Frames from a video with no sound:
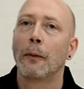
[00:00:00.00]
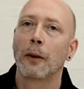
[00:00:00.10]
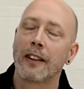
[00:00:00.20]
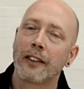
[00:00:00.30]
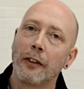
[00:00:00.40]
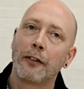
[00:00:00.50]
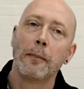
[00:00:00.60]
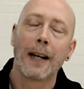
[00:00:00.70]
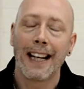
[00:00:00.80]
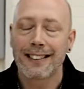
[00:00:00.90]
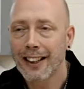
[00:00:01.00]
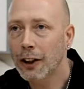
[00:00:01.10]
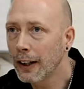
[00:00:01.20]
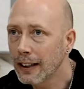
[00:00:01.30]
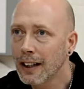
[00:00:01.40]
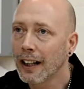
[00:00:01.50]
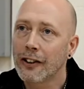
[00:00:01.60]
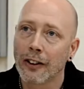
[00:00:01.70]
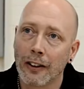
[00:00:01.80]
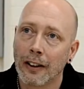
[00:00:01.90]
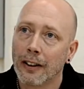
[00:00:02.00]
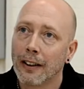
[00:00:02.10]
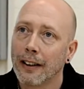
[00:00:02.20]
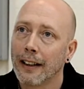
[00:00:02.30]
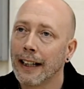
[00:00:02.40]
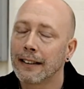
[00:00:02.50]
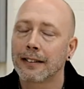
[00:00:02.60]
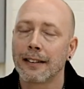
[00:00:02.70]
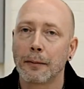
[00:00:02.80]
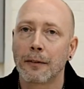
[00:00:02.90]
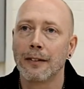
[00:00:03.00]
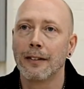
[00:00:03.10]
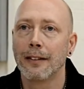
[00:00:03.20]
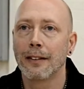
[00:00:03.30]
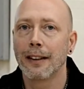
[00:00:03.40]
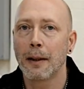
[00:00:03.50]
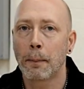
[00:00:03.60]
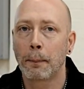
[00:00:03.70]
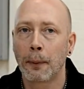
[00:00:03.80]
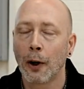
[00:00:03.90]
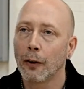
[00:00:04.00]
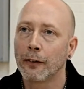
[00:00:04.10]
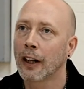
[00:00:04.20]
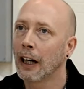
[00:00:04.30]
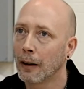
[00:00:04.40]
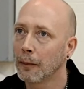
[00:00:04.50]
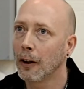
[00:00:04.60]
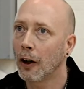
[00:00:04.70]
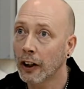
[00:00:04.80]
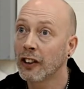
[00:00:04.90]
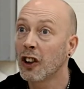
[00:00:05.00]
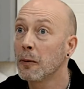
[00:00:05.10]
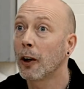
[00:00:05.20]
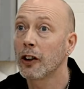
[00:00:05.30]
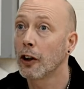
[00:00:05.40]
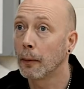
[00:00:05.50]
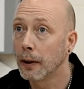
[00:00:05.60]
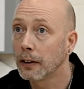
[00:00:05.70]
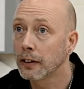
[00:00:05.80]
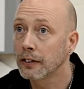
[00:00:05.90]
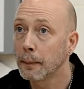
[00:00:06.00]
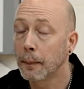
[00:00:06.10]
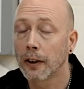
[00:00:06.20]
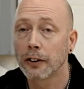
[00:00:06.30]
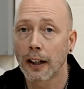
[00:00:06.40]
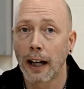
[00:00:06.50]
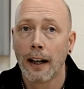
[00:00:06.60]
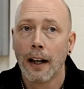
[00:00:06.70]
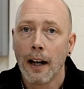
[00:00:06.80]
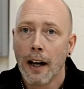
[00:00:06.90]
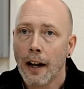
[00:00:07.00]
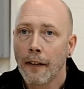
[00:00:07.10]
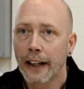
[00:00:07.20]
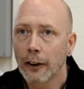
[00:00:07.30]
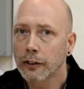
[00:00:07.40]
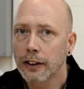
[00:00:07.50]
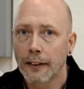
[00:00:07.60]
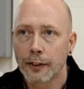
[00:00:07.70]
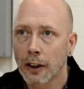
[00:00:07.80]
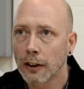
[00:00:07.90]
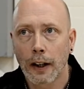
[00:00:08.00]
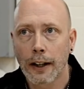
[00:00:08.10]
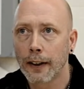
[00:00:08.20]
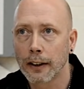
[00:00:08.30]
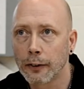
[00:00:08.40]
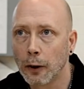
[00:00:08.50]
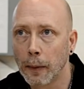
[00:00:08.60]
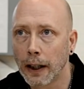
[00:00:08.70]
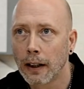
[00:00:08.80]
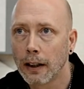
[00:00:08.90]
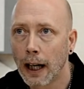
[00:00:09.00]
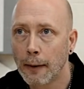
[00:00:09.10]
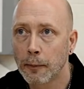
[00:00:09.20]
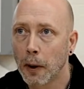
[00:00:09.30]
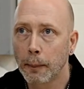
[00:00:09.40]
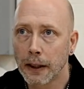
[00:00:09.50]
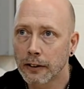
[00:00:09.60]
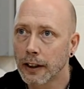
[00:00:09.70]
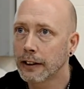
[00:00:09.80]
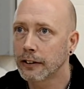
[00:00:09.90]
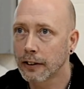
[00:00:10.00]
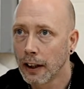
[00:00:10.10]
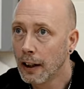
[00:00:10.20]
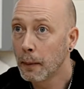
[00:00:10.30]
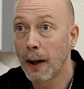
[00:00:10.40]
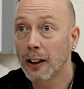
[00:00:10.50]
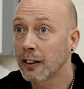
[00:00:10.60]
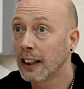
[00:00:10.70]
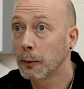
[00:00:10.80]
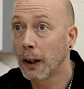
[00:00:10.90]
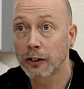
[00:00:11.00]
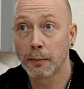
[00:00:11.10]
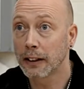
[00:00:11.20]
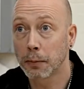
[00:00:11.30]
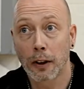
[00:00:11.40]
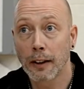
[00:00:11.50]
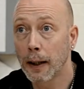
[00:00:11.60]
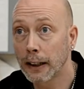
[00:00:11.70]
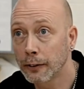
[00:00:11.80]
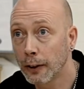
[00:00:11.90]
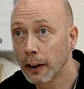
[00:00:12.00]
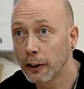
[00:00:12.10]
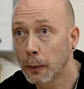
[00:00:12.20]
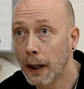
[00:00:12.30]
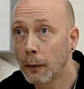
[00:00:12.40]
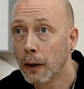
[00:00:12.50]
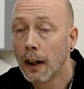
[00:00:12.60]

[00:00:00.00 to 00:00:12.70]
What does it do for me? It's an accreditation. It proves that I can do my job. It's as simple as that. The NICF has done great things for me and for my business, personally as well, because I've made some great mates through it as well.